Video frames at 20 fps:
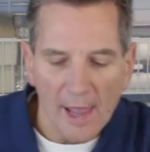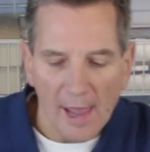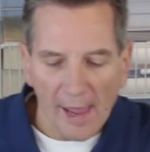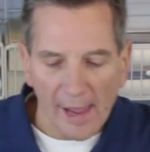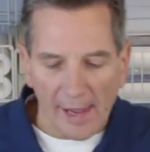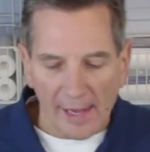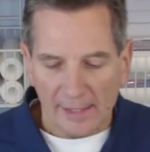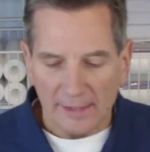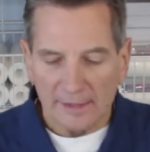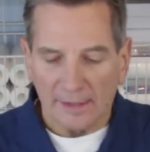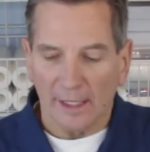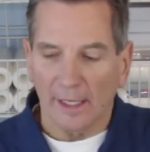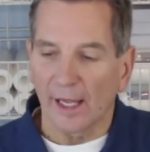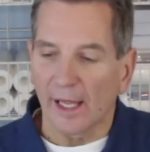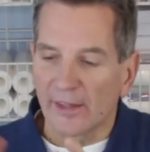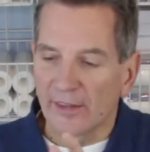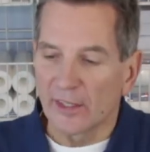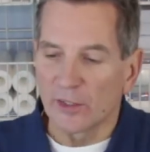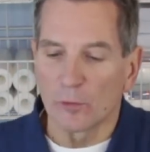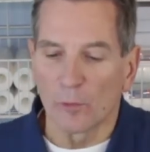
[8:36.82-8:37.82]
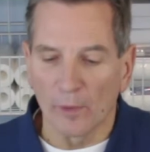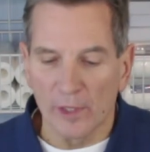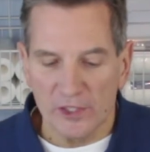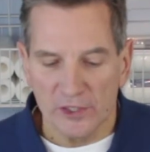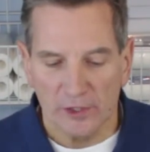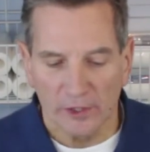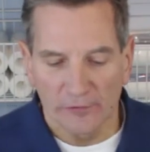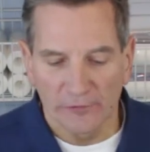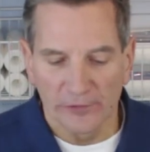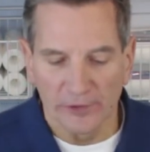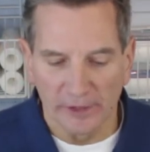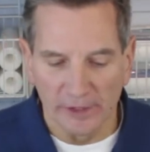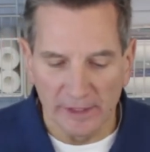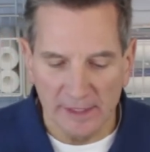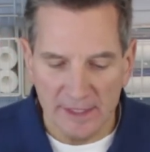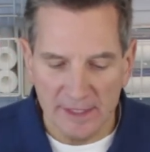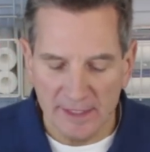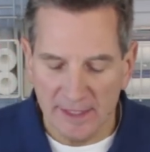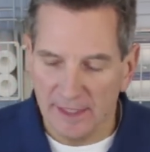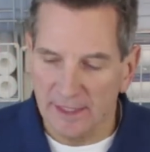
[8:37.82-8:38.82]
and then you want to start filling
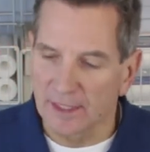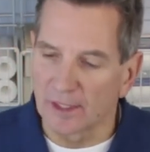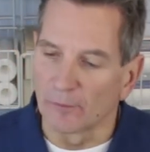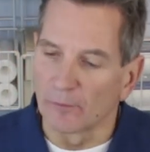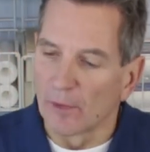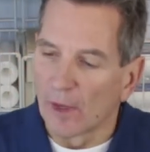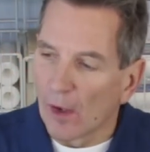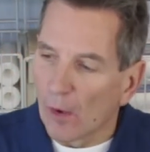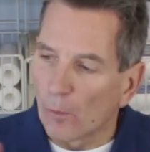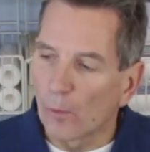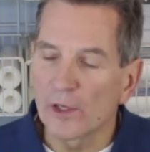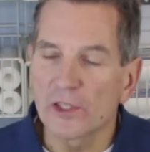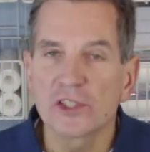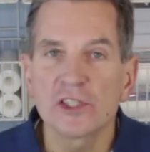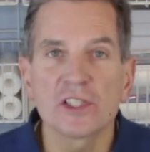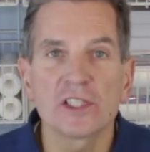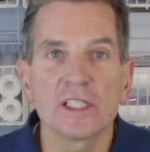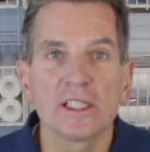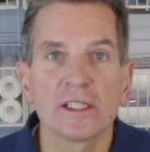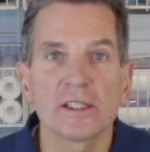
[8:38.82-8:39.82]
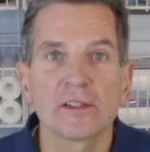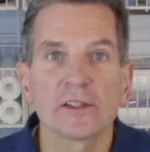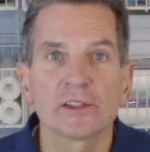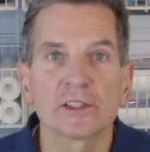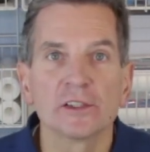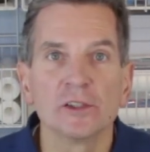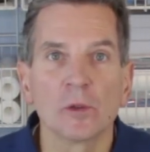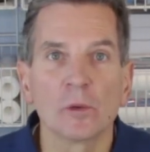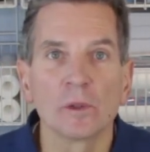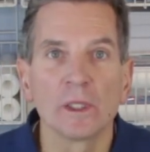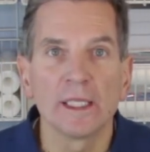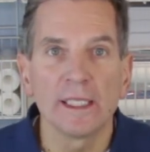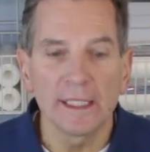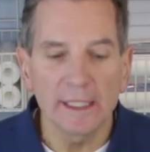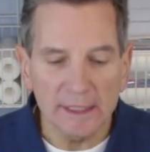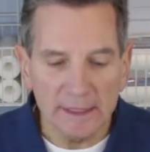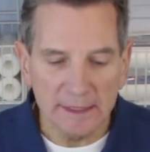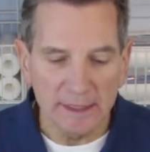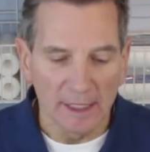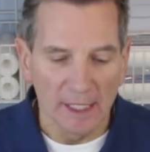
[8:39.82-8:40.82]
the system. Once you see that there's no
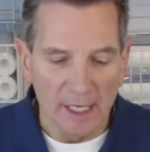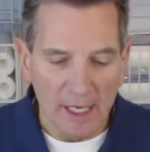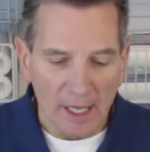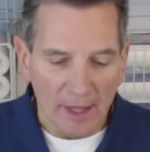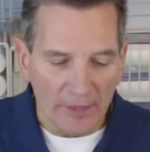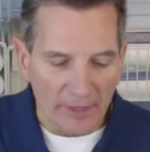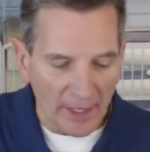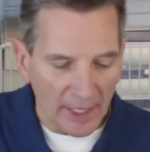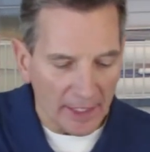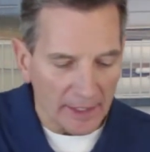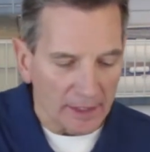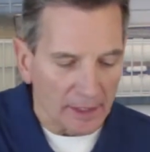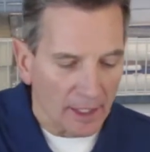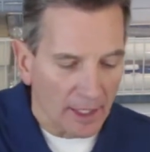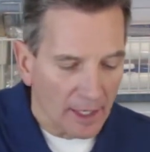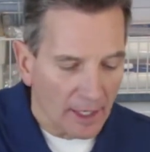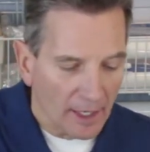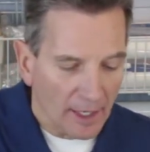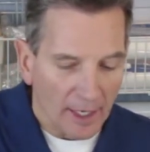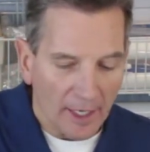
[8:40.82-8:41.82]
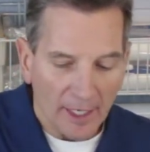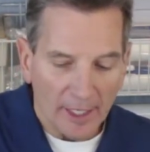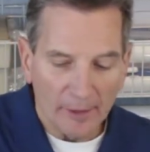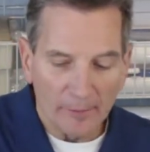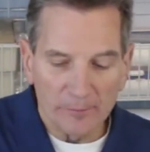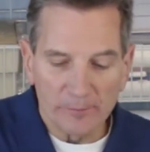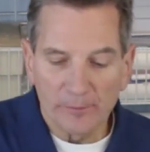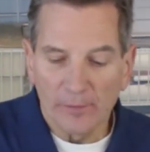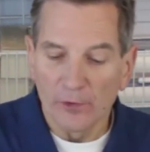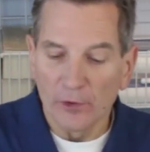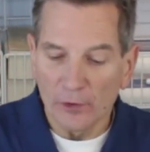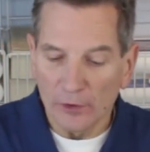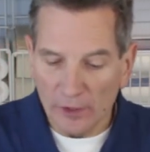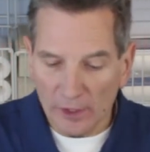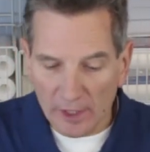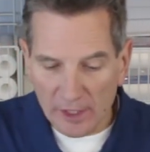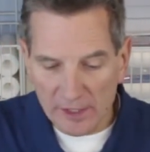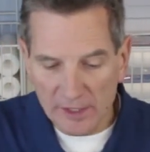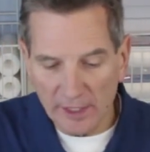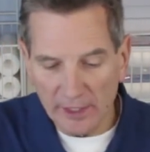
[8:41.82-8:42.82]
leaks, then you
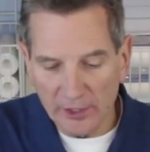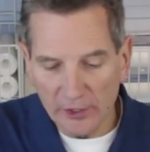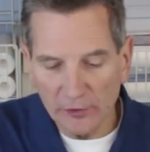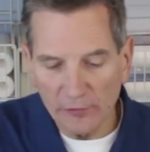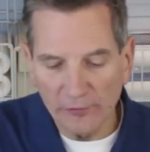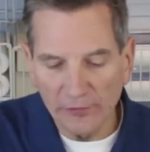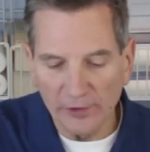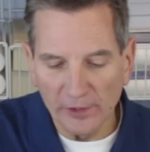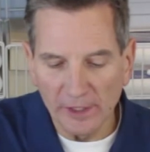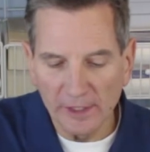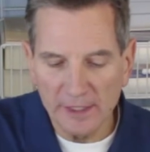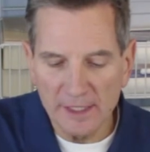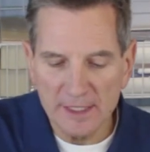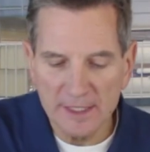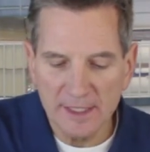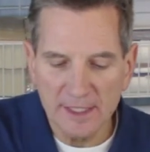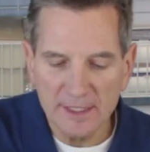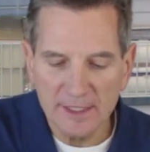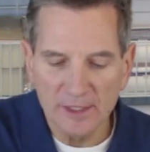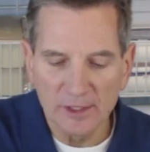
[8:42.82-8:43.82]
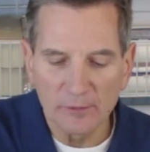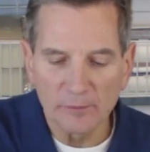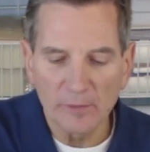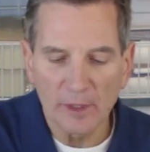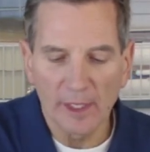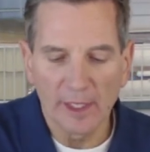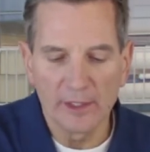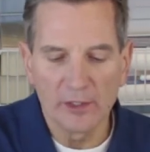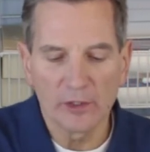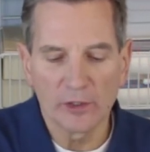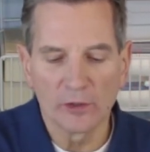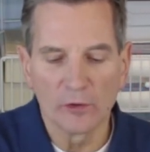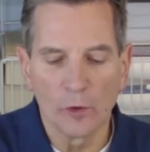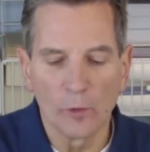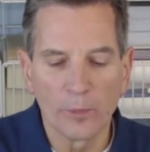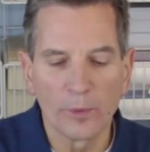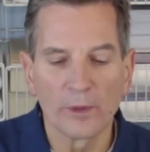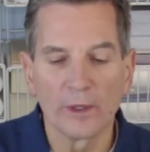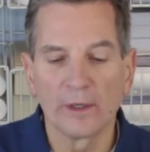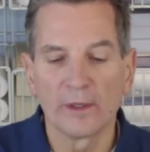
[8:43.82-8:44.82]
can continue filling the system, and you can
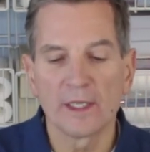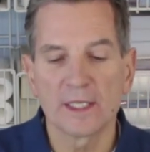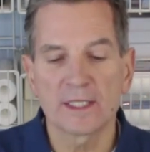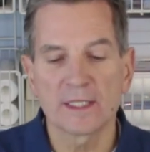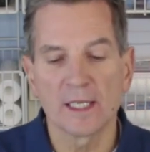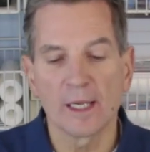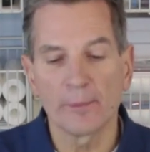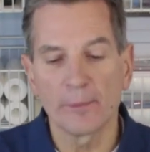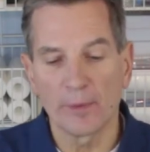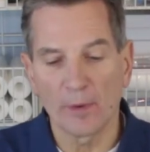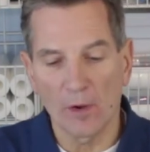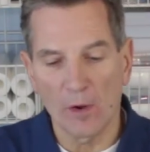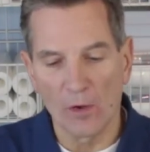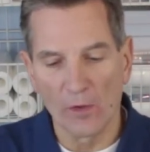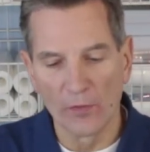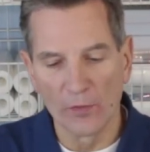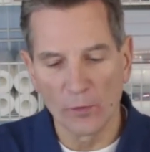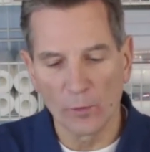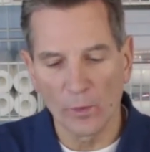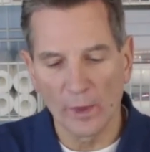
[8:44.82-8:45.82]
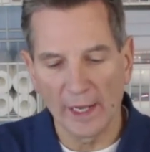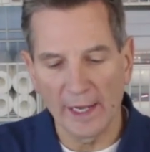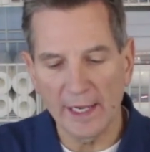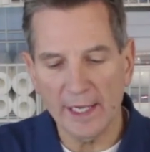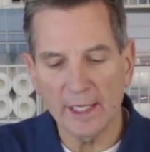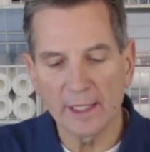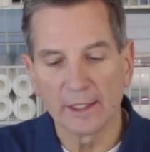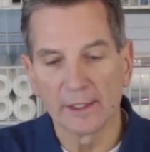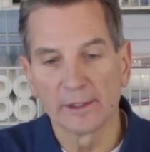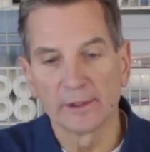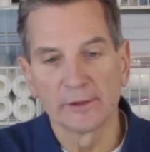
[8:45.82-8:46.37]
open this up all the way.